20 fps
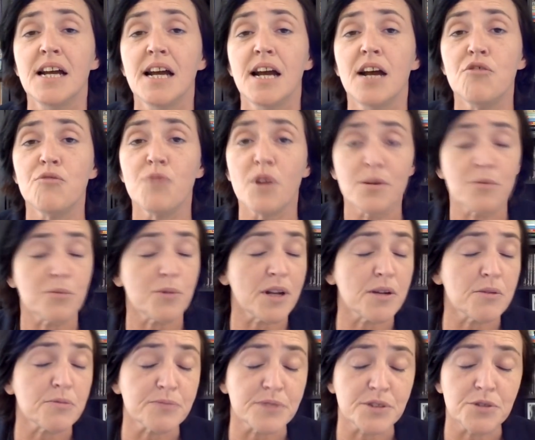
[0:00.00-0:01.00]

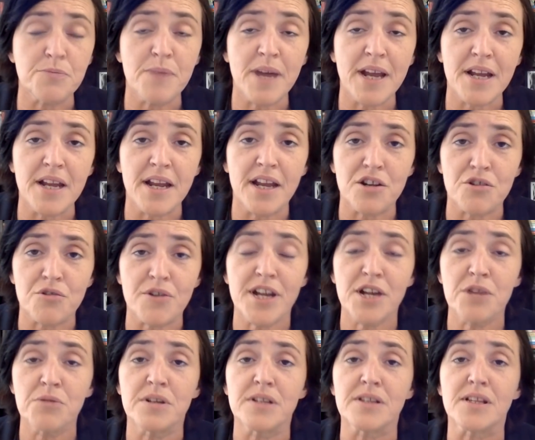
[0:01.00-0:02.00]
Well, you may
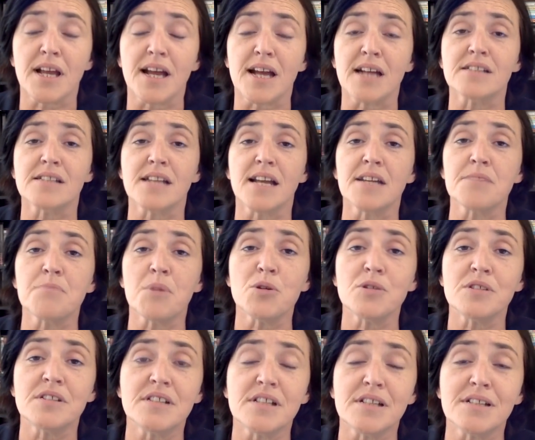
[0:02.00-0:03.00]
agree with that, and
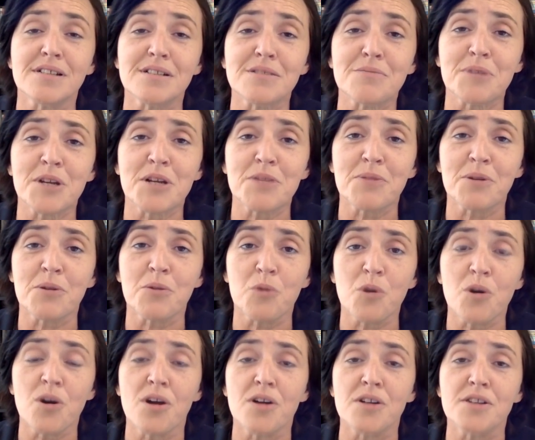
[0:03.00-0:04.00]
most decent people
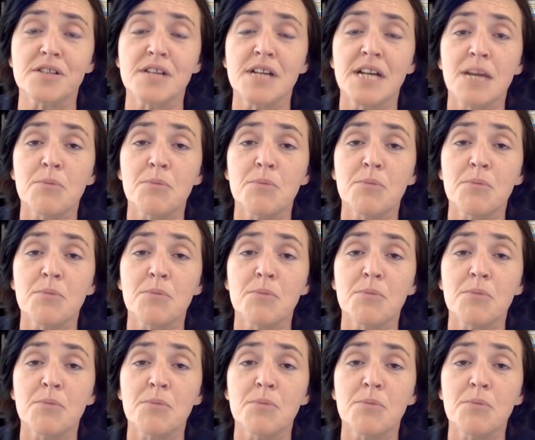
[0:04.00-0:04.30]
would,